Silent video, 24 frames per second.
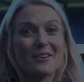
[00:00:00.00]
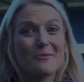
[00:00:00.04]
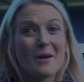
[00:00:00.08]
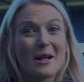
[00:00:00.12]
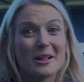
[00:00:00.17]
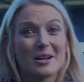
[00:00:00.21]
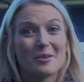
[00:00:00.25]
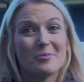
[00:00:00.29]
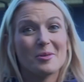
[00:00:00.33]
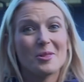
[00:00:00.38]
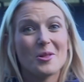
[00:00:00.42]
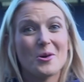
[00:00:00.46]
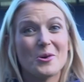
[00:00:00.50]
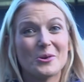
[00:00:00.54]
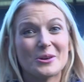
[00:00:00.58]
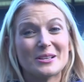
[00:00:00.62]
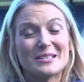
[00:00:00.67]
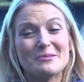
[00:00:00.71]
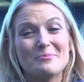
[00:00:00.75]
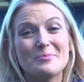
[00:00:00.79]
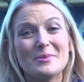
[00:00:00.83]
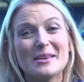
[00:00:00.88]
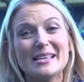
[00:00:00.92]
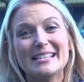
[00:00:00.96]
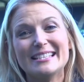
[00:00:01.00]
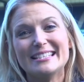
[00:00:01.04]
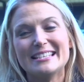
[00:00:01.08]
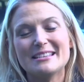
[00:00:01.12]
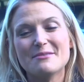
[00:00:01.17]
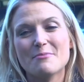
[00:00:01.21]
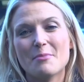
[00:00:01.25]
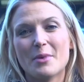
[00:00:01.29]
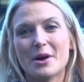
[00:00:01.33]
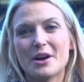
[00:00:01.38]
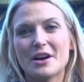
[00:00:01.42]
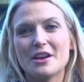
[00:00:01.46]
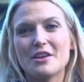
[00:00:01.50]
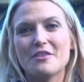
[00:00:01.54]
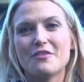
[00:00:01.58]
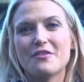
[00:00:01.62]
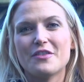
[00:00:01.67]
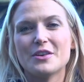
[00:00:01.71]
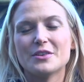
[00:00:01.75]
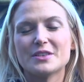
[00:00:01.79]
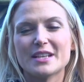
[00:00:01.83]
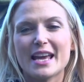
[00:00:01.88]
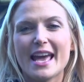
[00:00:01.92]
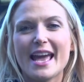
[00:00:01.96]
there, welcome along to BT
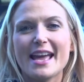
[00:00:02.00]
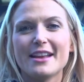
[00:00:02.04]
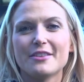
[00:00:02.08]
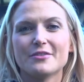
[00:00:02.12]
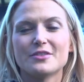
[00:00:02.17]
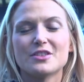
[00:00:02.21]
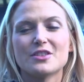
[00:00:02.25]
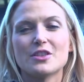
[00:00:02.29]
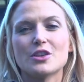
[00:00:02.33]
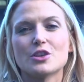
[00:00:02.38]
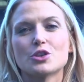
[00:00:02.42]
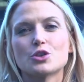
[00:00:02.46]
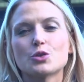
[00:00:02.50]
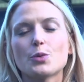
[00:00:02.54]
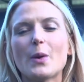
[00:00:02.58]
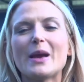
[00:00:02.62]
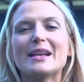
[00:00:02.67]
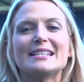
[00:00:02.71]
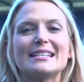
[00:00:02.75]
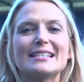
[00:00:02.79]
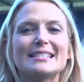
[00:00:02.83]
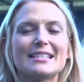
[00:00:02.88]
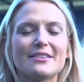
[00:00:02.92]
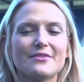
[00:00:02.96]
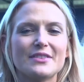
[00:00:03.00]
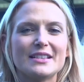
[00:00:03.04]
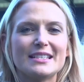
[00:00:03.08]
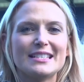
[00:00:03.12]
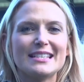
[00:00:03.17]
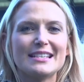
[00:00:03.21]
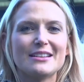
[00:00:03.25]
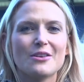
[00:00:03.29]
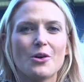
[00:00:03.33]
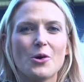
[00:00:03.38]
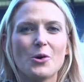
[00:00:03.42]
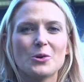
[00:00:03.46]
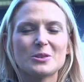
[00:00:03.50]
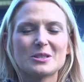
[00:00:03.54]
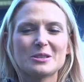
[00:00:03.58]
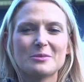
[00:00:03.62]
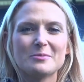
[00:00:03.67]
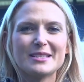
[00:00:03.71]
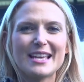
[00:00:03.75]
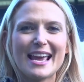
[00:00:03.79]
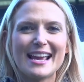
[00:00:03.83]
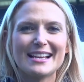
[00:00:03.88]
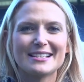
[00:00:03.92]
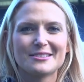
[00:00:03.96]
Murrayfield ahead of the 2017
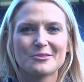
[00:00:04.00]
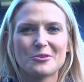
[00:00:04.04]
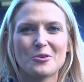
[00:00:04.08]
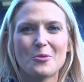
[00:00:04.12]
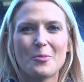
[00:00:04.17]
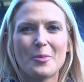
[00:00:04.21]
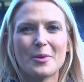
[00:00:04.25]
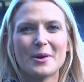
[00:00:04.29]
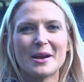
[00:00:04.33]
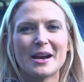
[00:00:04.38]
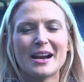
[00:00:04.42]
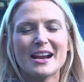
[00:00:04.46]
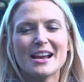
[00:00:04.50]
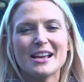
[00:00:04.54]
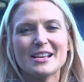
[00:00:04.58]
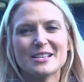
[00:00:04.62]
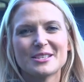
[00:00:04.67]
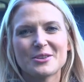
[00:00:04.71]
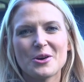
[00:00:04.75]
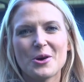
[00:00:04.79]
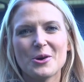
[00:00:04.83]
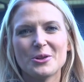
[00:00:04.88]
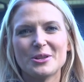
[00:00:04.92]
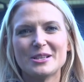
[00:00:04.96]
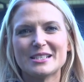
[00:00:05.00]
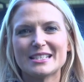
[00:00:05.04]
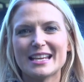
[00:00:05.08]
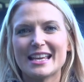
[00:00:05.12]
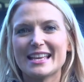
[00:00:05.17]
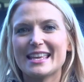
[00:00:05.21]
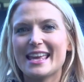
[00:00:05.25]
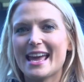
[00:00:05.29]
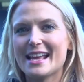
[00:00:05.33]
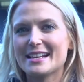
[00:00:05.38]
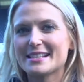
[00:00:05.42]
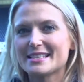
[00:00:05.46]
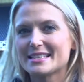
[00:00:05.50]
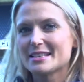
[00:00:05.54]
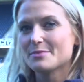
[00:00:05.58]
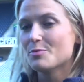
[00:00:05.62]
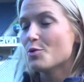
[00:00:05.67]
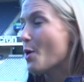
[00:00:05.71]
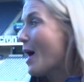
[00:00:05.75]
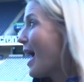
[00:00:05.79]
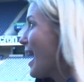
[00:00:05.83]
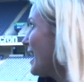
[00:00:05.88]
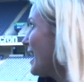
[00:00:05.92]
Autumn Test opener, Scotland against Samoa.